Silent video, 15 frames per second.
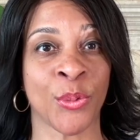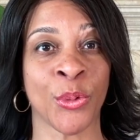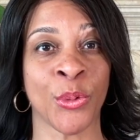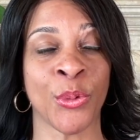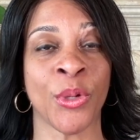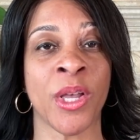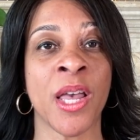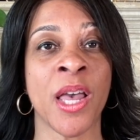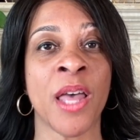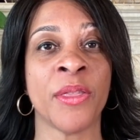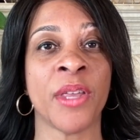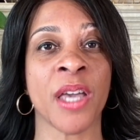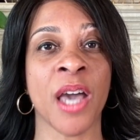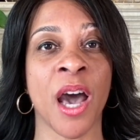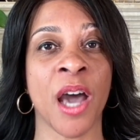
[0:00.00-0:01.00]
through
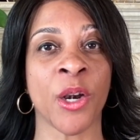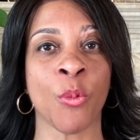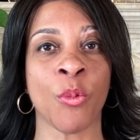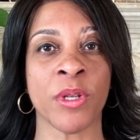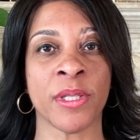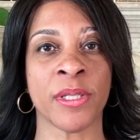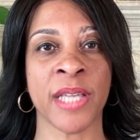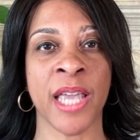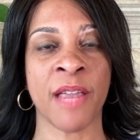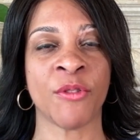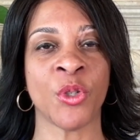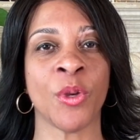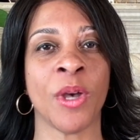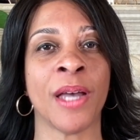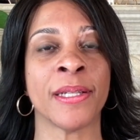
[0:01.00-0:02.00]
the cutter, which
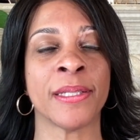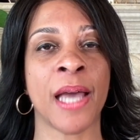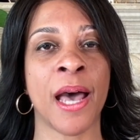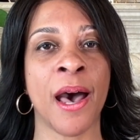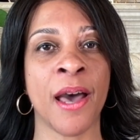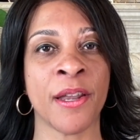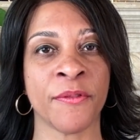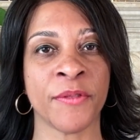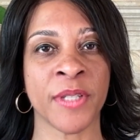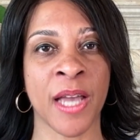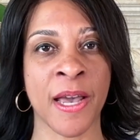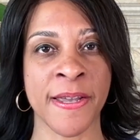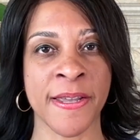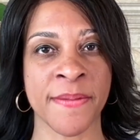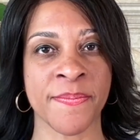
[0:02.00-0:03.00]
saves you a ton of
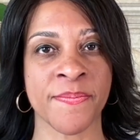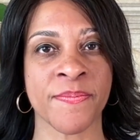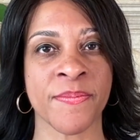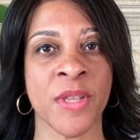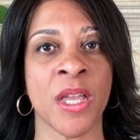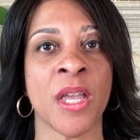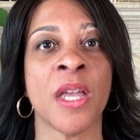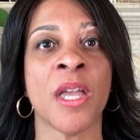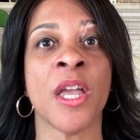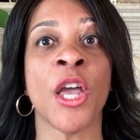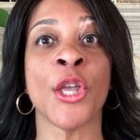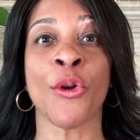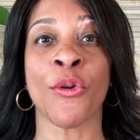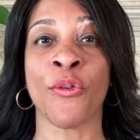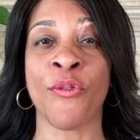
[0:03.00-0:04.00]
time.
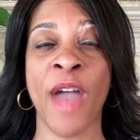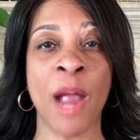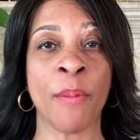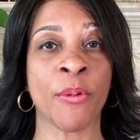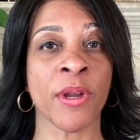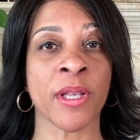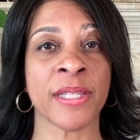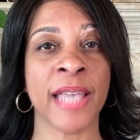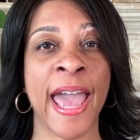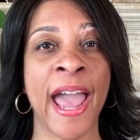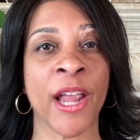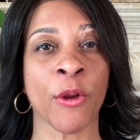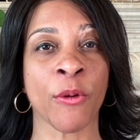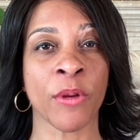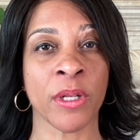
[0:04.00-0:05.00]
Your fabric is
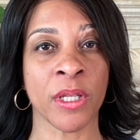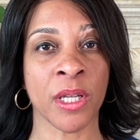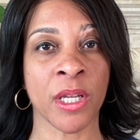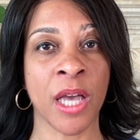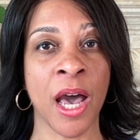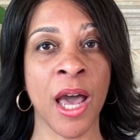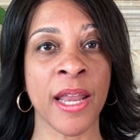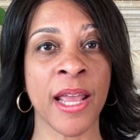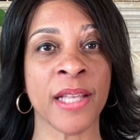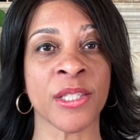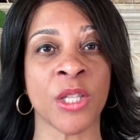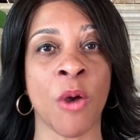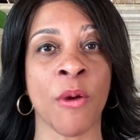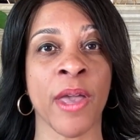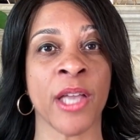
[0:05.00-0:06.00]
accurately cut
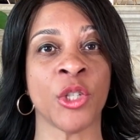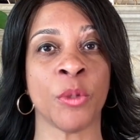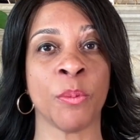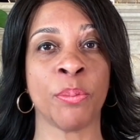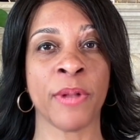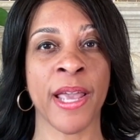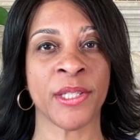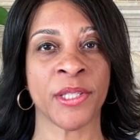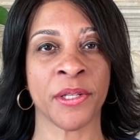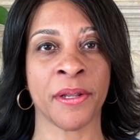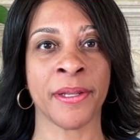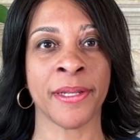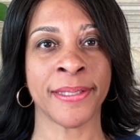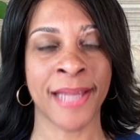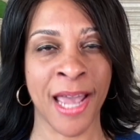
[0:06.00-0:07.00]
as long as you place it
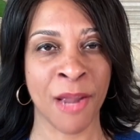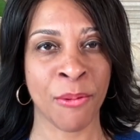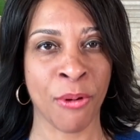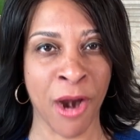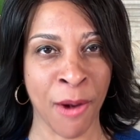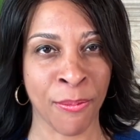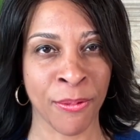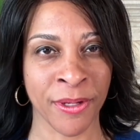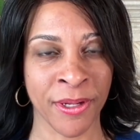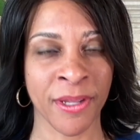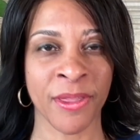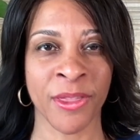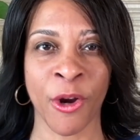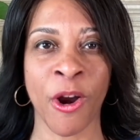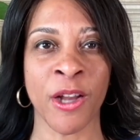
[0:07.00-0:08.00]
on the die properly.
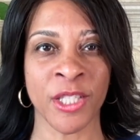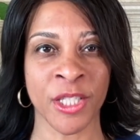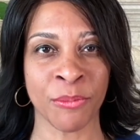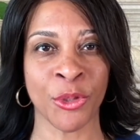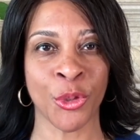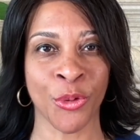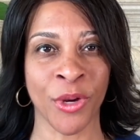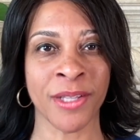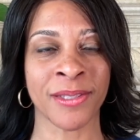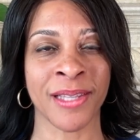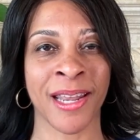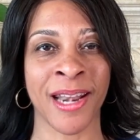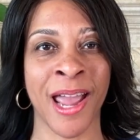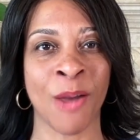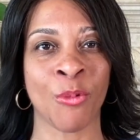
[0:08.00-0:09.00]
There are some tricks
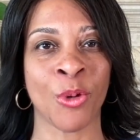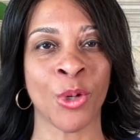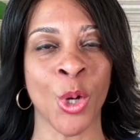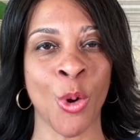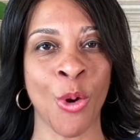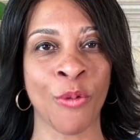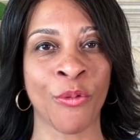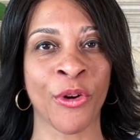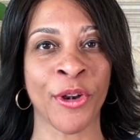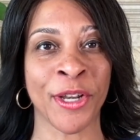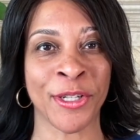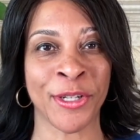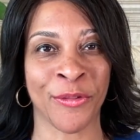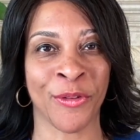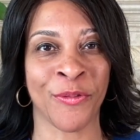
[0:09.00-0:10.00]
that I will go over in
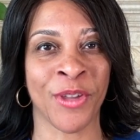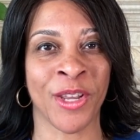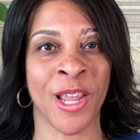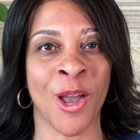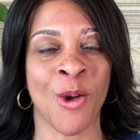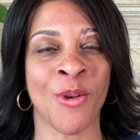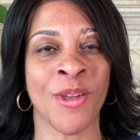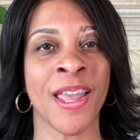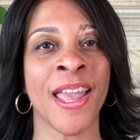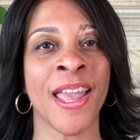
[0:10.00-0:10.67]
a different video.